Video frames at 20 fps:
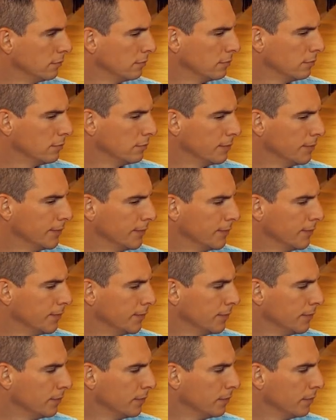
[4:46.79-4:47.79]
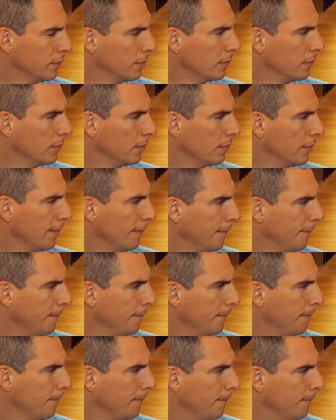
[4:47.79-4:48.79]

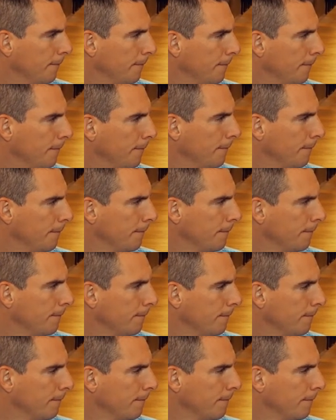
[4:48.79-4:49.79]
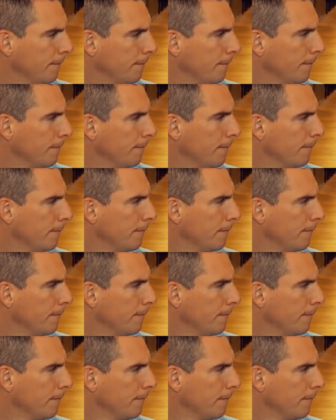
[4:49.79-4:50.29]
No words are spoken by the person on screen.